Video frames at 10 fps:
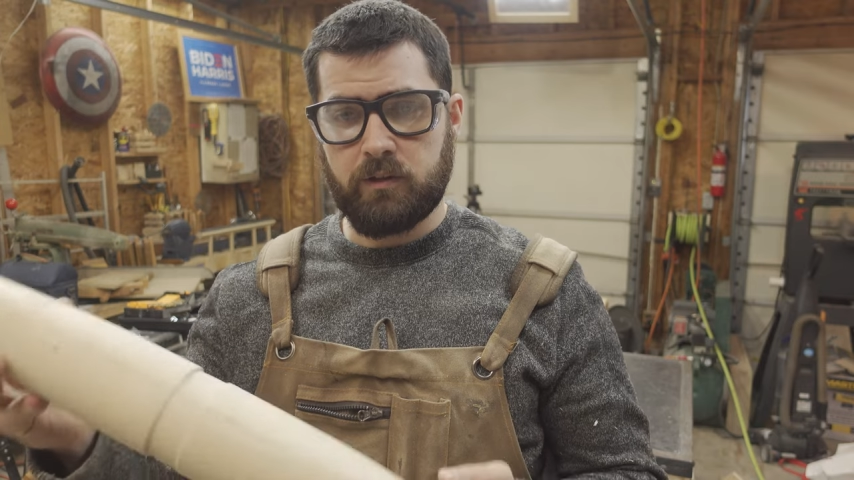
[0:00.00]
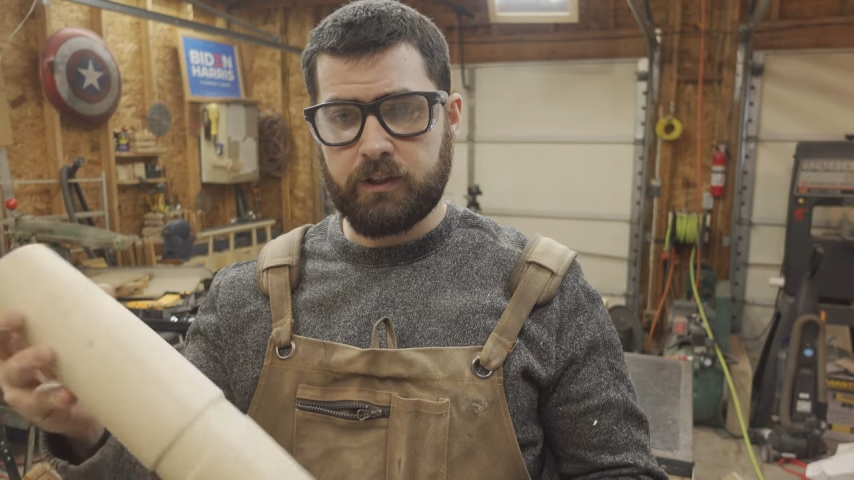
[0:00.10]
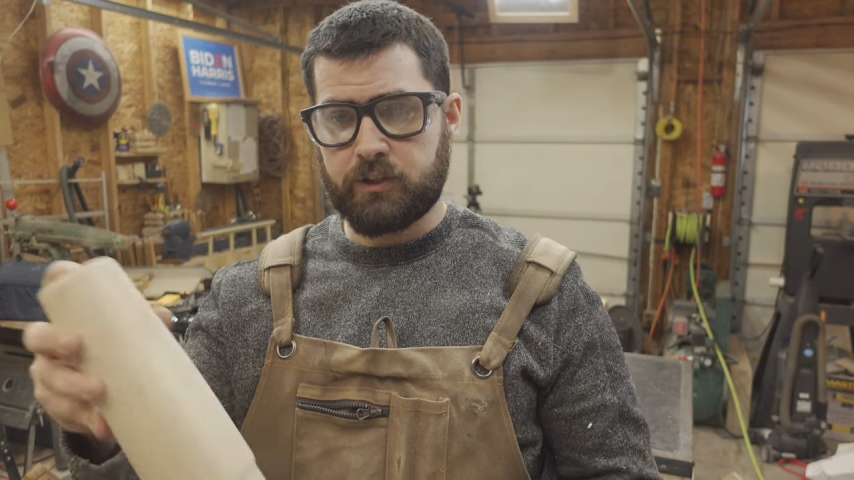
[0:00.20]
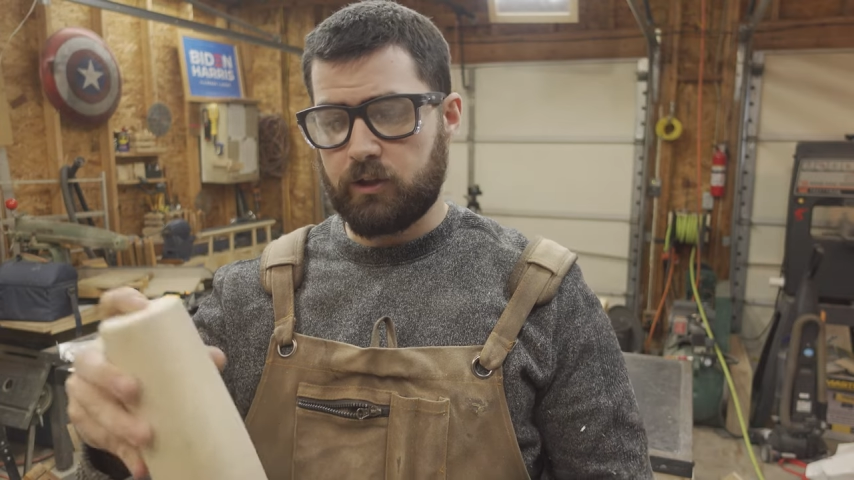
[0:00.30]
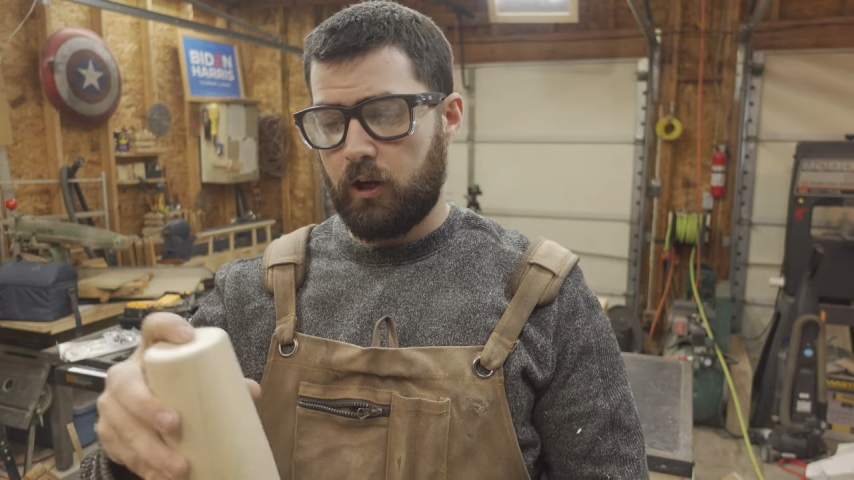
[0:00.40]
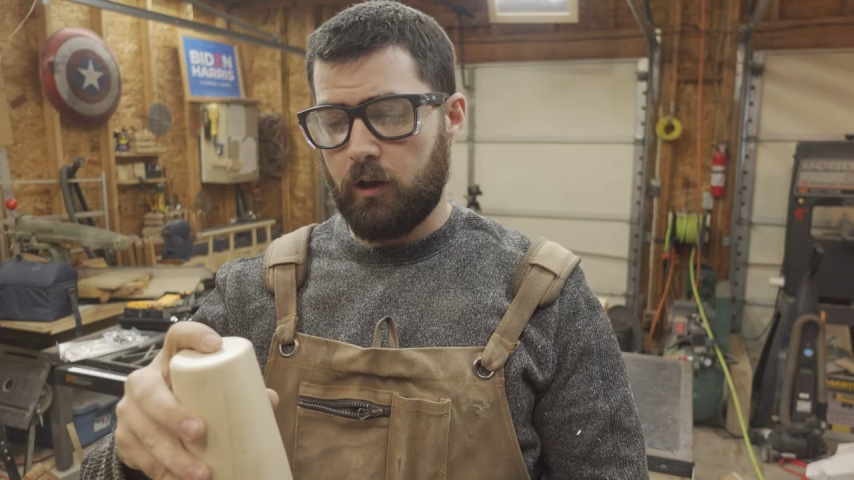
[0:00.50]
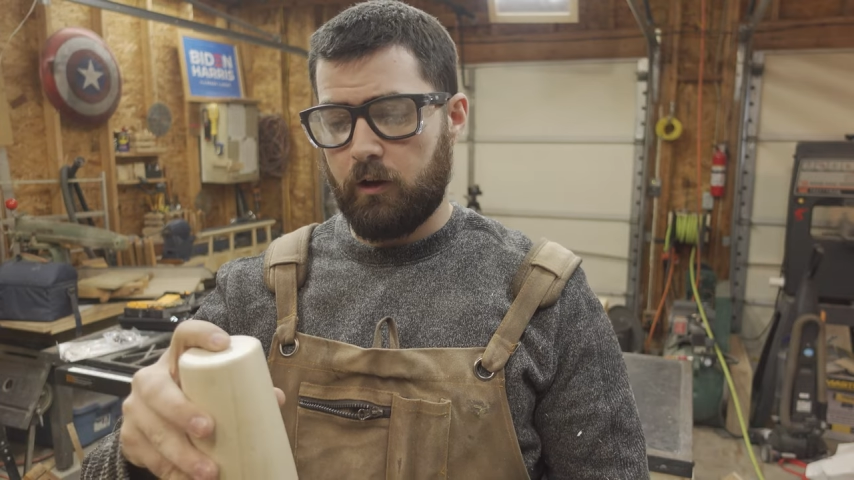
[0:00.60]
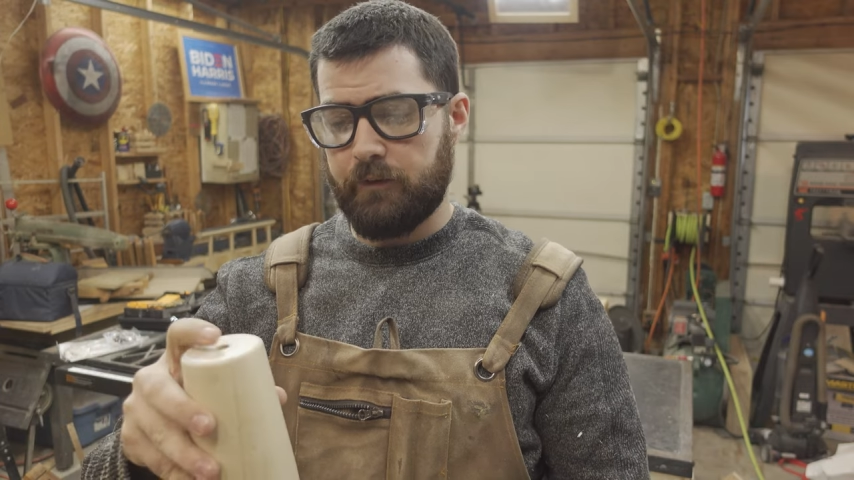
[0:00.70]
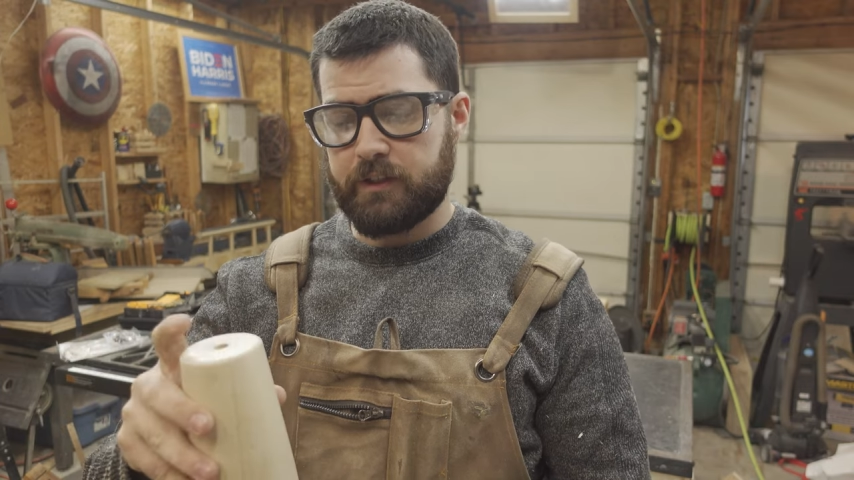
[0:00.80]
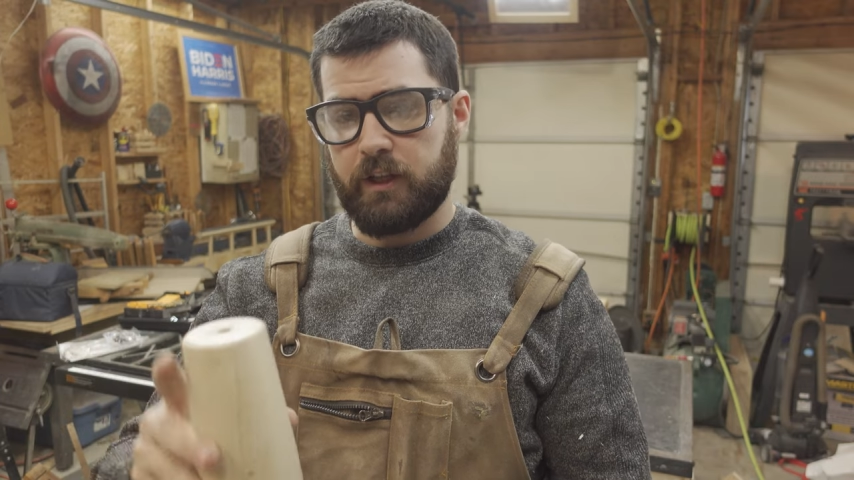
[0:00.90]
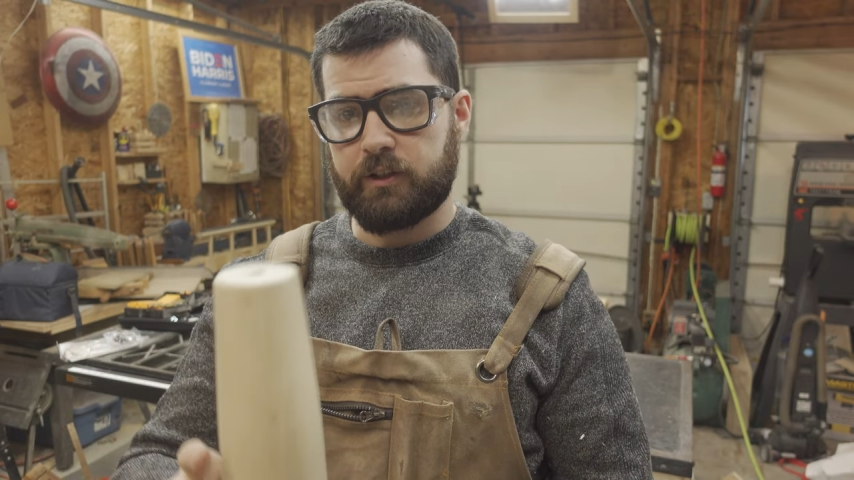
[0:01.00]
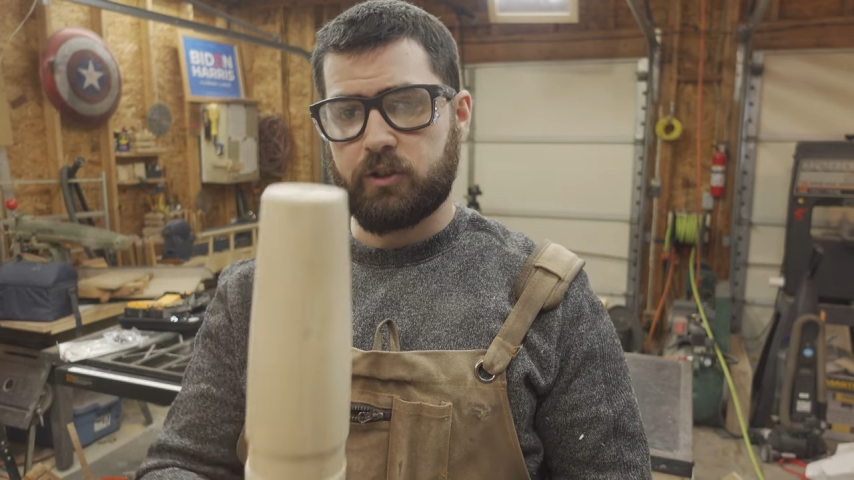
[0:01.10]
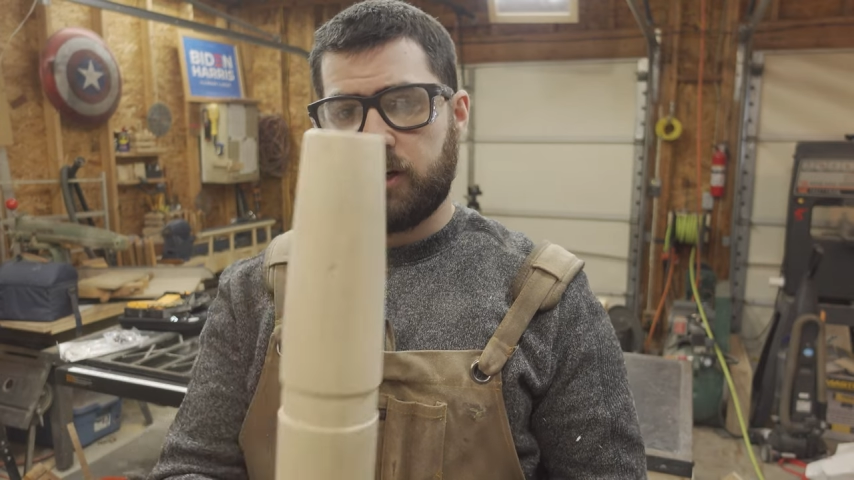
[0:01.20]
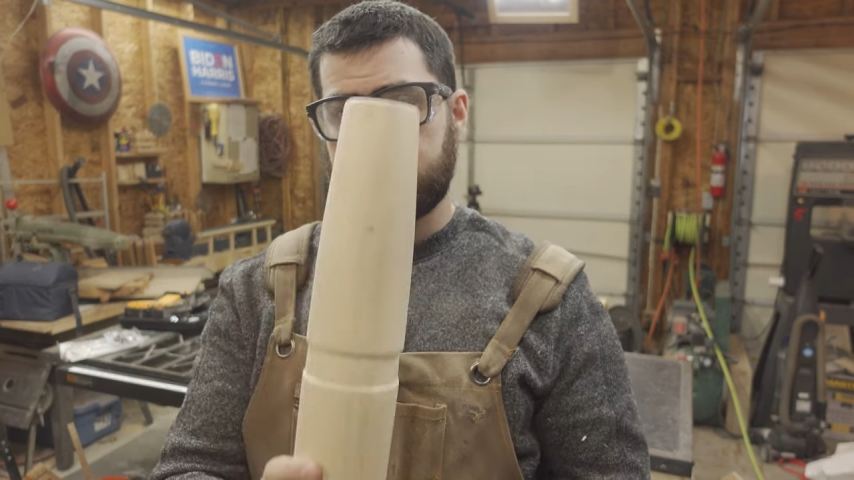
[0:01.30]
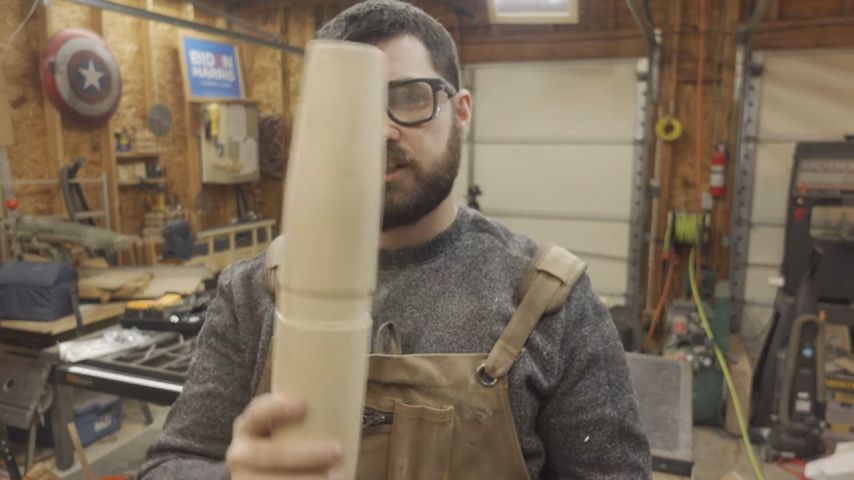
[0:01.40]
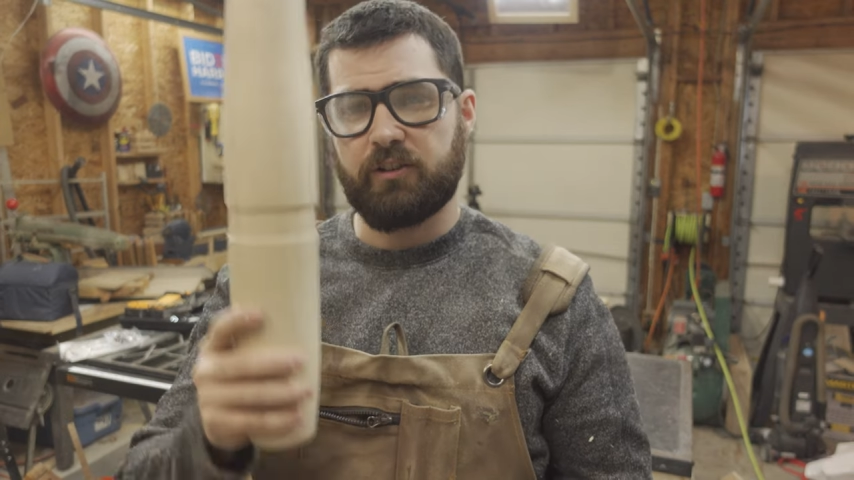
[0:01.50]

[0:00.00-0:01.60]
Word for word: install all of its electronics